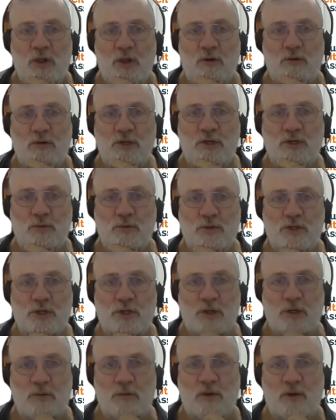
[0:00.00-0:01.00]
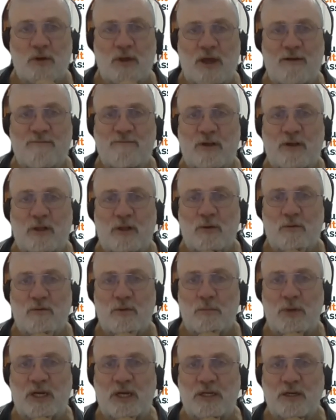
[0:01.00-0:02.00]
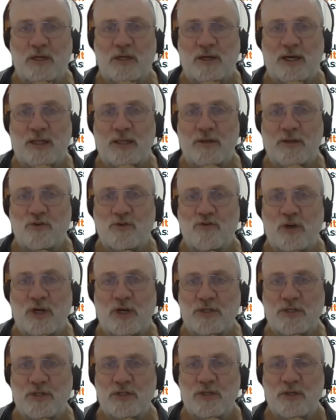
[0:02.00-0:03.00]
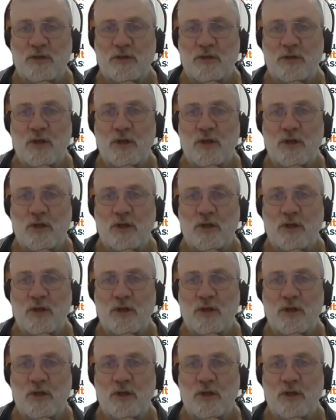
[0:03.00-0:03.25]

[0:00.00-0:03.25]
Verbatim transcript: Laurie is also a fellow of the Peter Cullen Trust.